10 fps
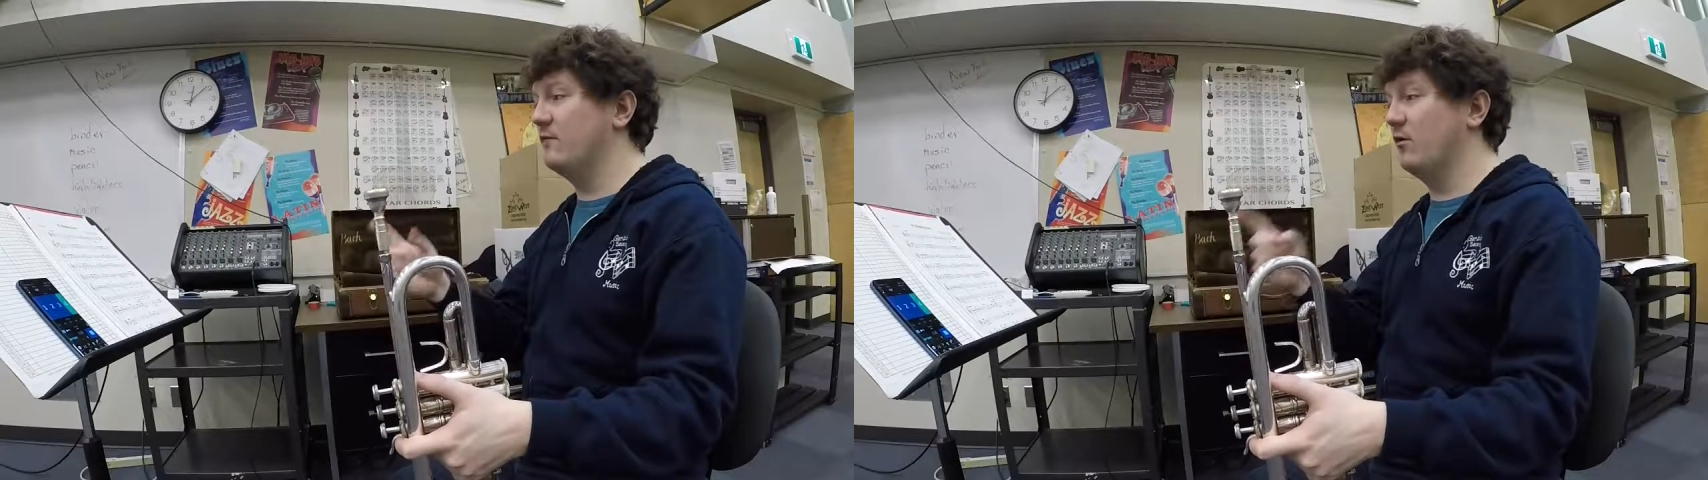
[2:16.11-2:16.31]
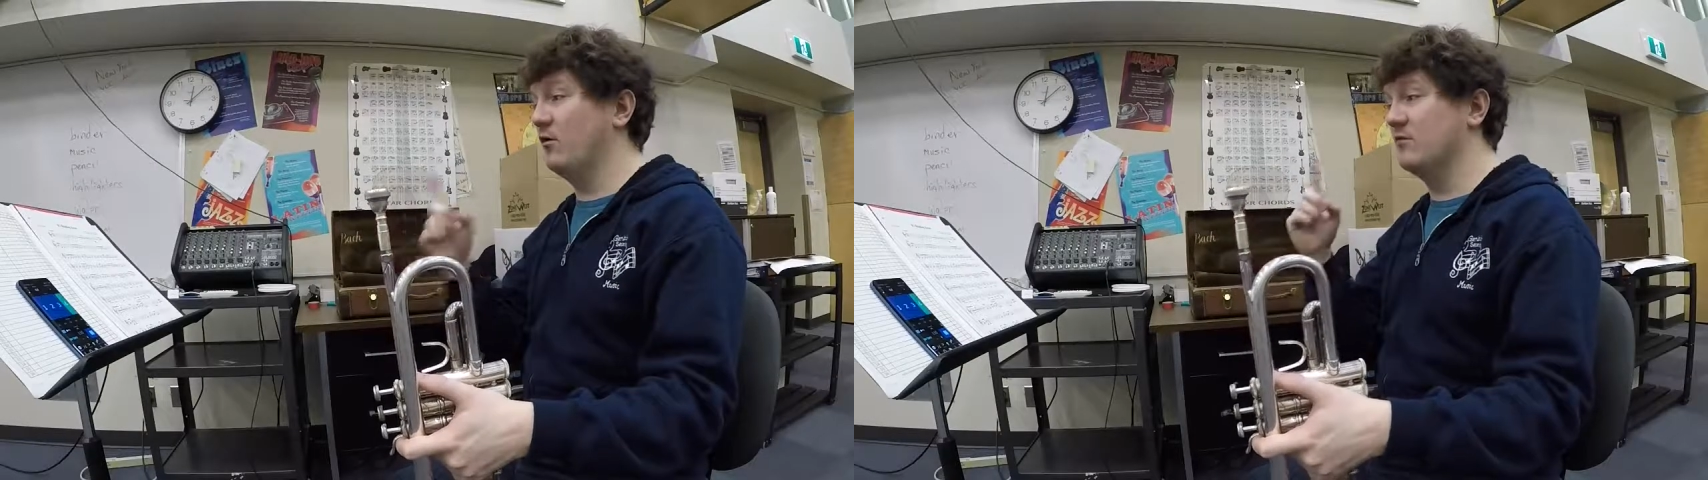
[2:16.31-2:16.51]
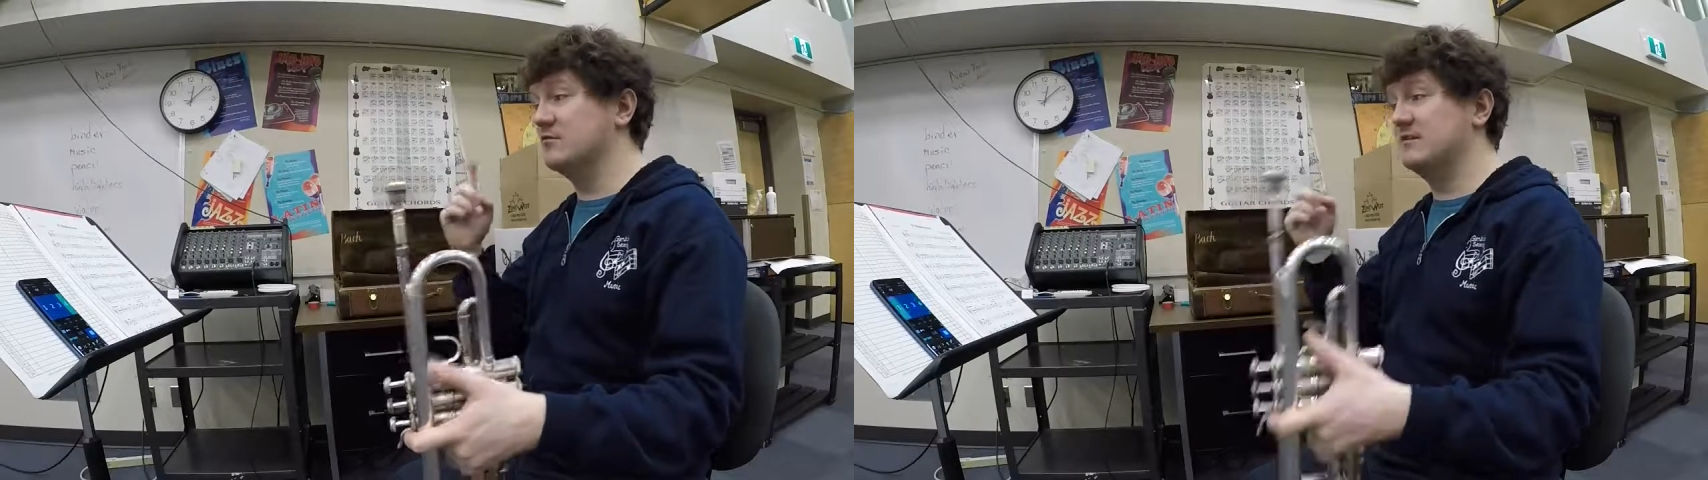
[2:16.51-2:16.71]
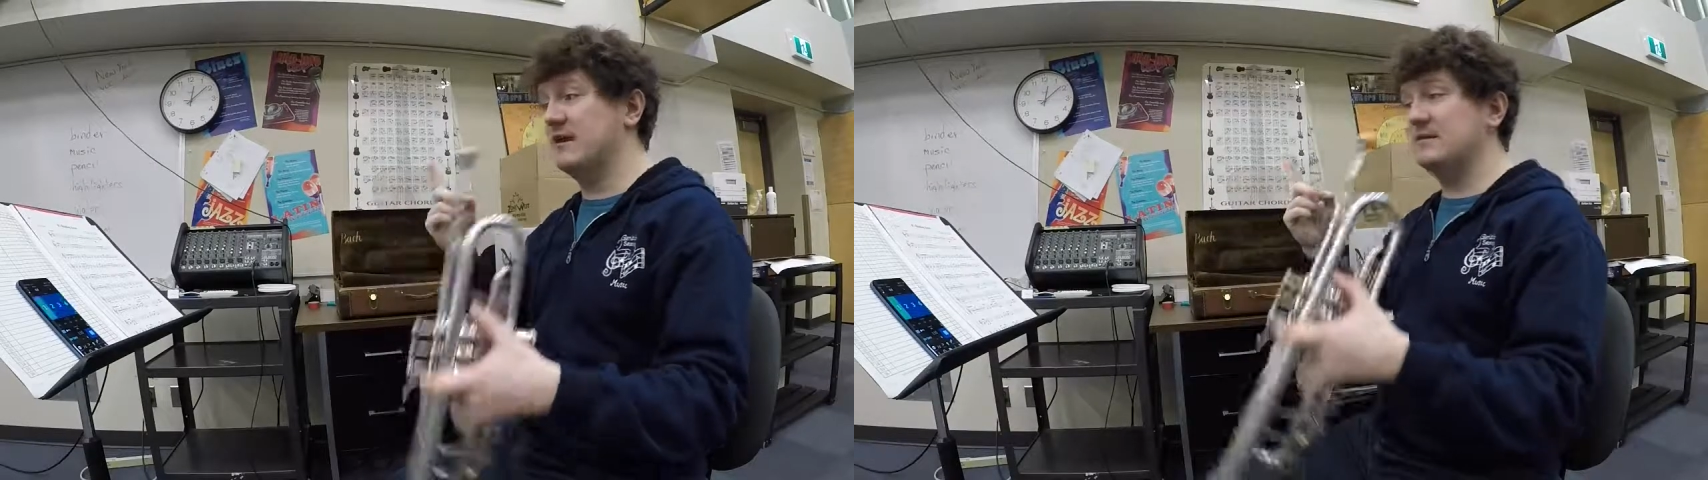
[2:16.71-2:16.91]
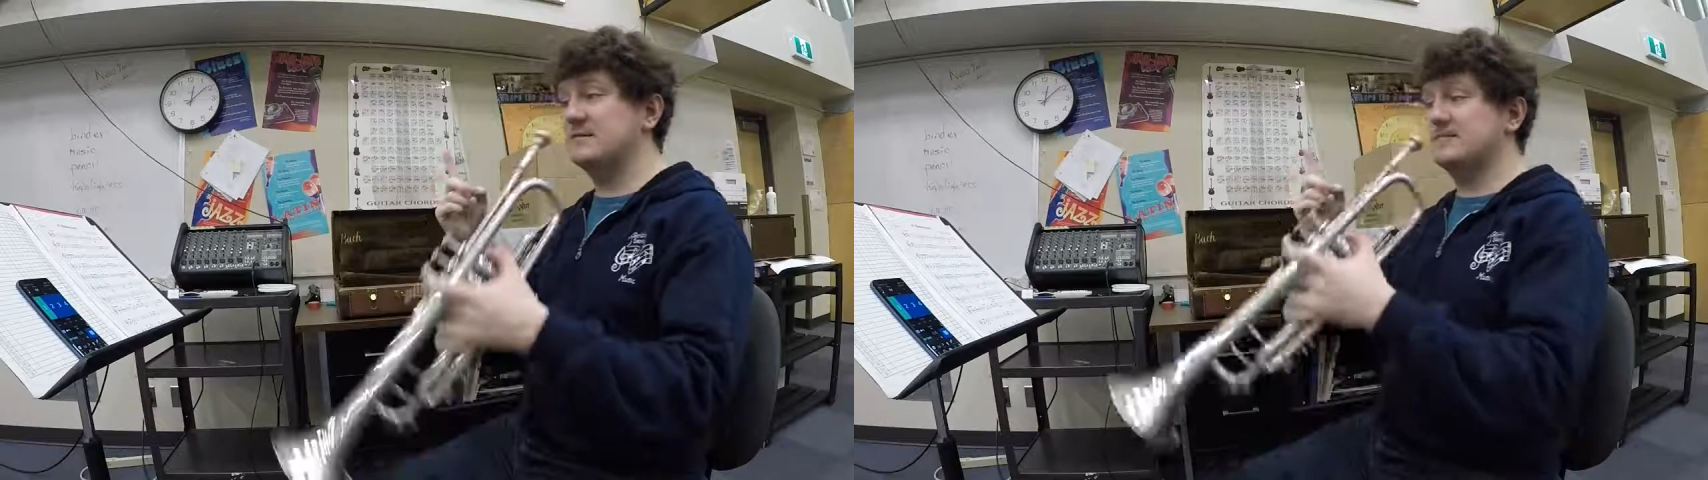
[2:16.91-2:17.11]
4,
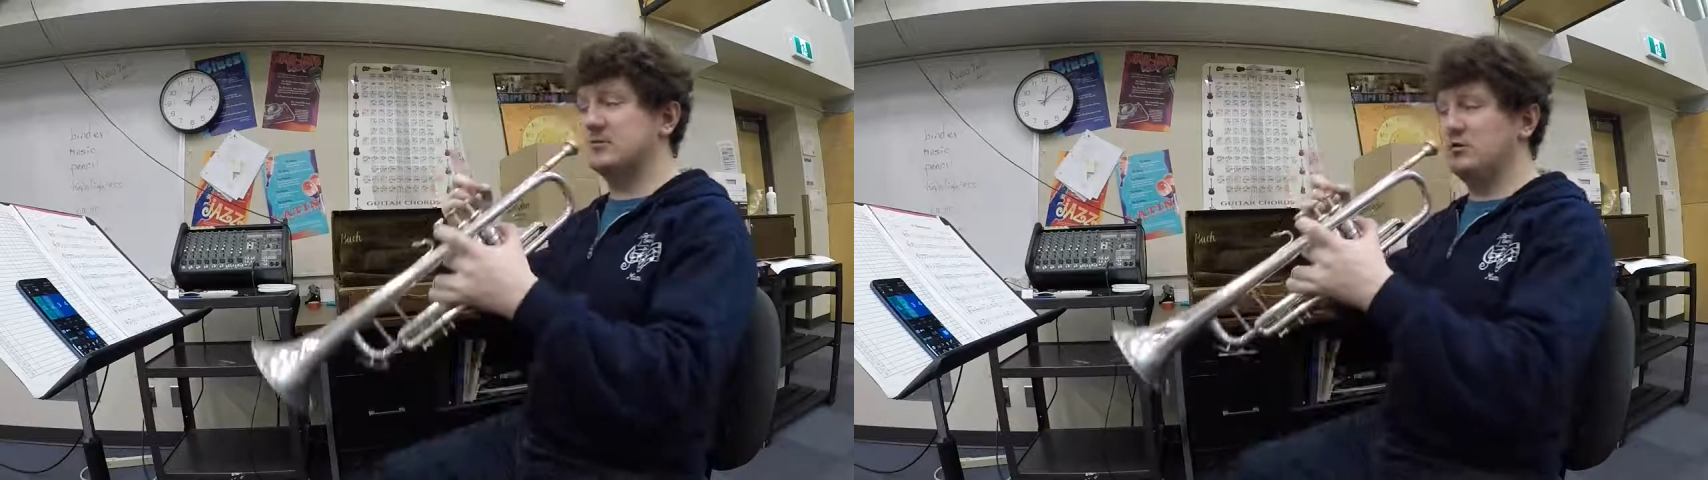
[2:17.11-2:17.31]
6,